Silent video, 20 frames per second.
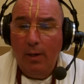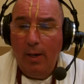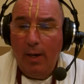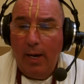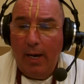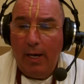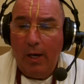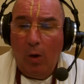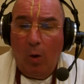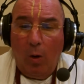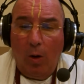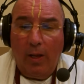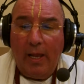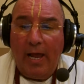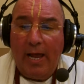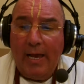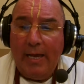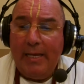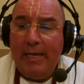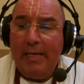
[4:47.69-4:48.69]
And all
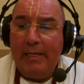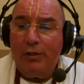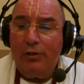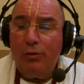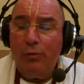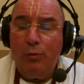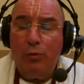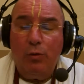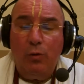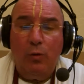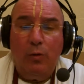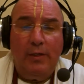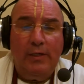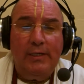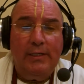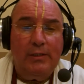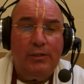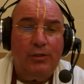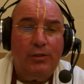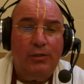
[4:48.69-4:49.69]
I get to do
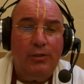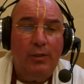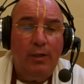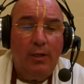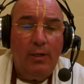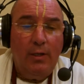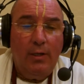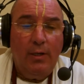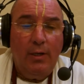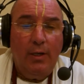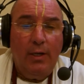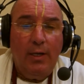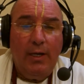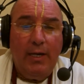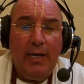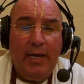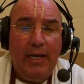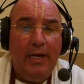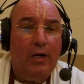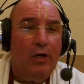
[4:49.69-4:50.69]
is
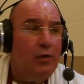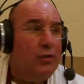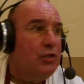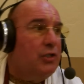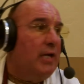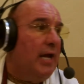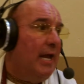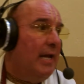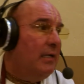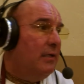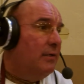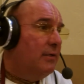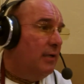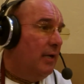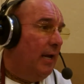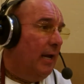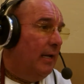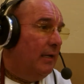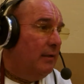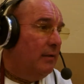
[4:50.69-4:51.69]
hear, chant,
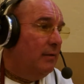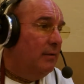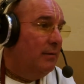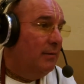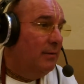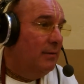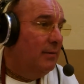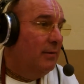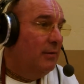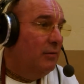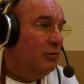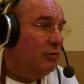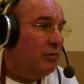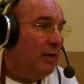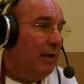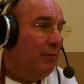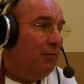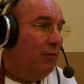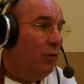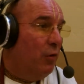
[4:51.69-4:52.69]
and
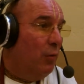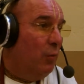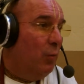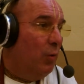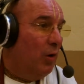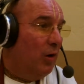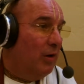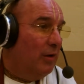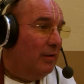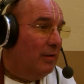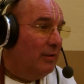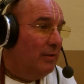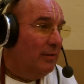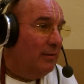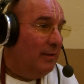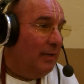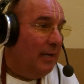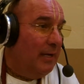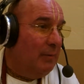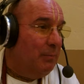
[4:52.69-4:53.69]
travel the world
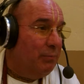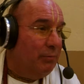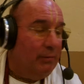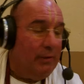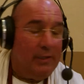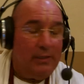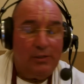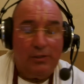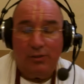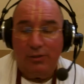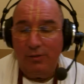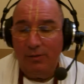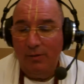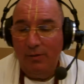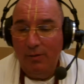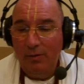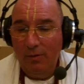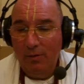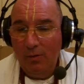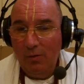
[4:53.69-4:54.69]
and preach
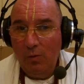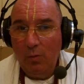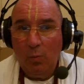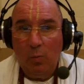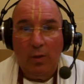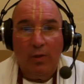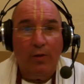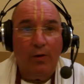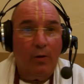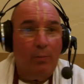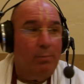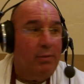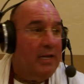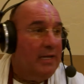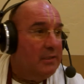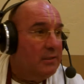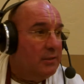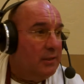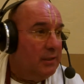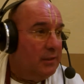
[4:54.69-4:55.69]
with her
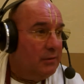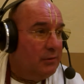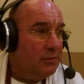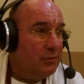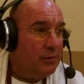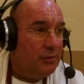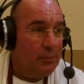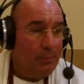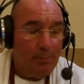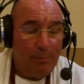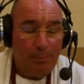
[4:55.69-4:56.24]
blessings.